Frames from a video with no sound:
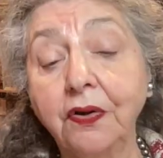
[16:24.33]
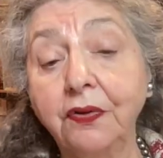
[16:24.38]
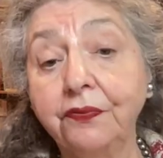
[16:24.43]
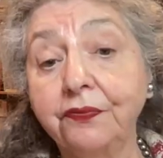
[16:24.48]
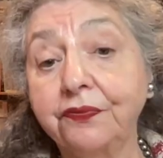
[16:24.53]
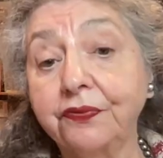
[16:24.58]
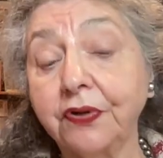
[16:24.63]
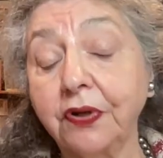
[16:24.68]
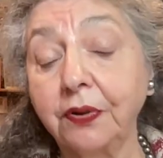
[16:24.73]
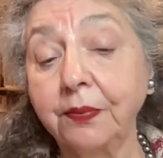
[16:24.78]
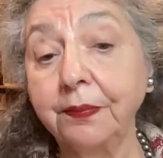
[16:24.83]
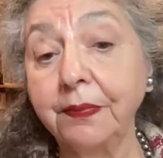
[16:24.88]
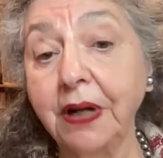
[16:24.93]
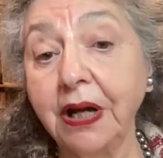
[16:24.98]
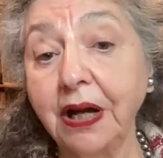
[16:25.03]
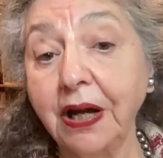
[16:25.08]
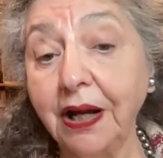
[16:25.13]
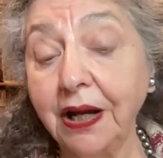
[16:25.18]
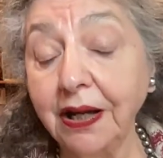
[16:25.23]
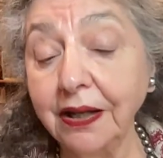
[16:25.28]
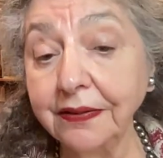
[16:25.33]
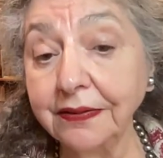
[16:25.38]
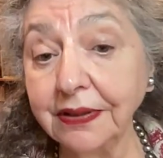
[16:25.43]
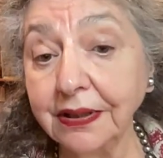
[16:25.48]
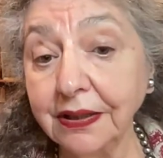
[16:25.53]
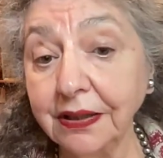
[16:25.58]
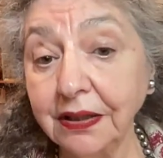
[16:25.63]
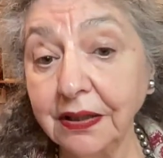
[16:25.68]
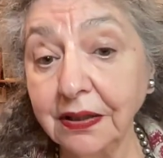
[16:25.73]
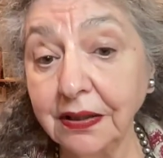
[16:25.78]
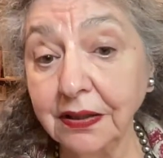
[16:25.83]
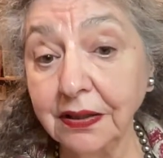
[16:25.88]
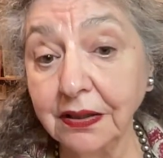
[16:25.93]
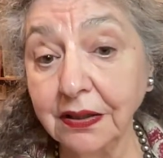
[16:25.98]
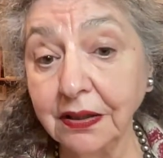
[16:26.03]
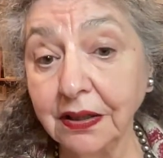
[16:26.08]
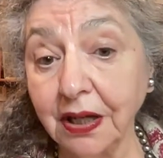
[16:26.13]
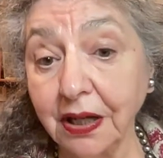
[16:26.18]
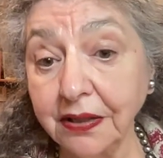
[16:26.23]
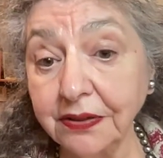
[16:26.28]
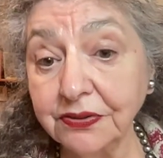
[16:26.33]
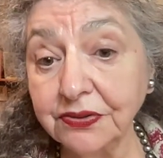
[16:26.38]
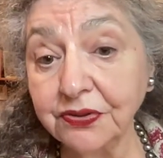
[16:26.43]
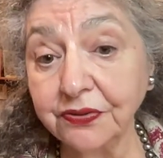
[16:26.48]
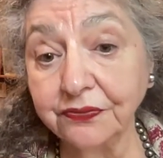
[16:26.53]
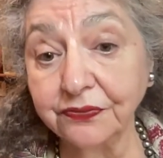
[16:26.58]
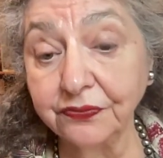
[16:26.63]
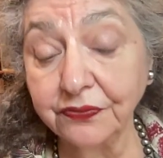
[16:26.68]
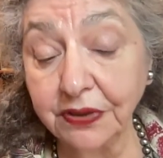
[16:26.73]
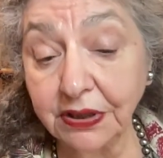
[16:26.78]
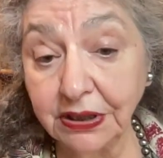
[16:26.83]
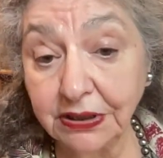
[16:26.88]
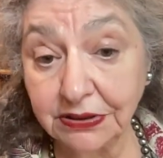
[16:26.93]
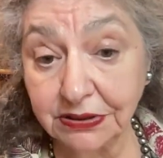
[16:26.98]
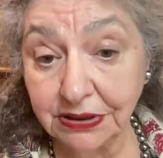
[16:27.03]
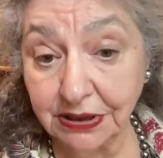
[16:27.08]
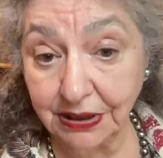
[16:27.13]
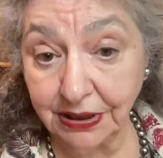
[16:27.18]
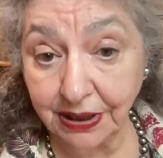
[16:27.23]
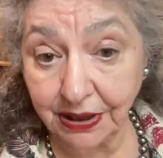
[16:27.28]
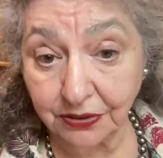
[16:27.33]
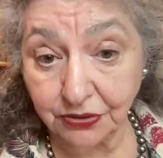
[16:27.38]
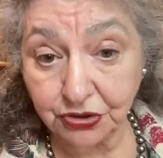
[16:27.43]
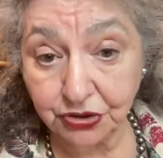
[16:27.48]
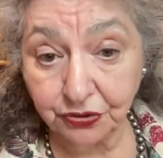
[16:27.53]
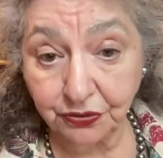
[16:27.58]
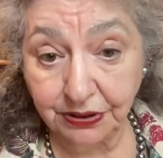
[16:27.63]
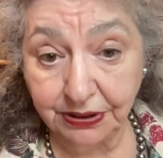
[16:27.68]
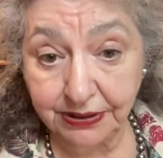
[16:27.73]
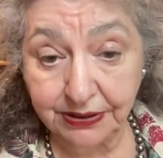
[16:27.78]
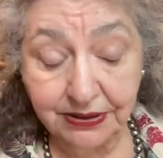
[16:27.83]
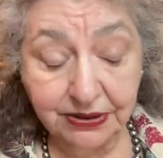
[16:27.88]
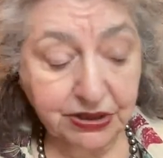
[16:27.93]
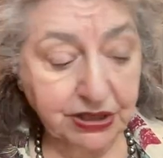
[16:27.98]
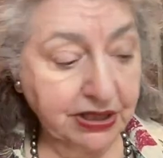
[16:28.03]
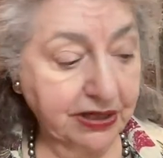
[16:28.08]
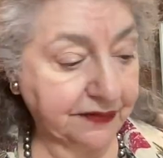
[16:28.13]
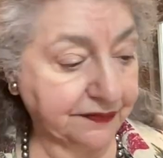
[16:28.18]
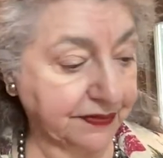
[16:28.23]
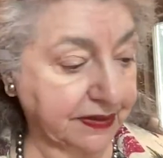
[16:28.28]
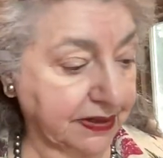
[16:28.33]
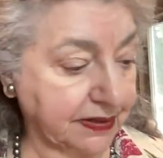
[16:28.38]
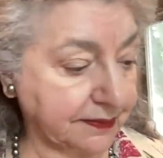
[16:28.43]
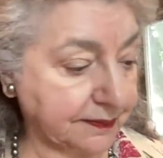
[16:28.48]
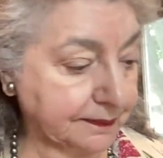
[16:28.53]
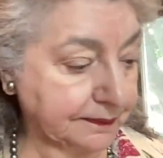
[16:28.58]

from other kinds of intellectual endeavor?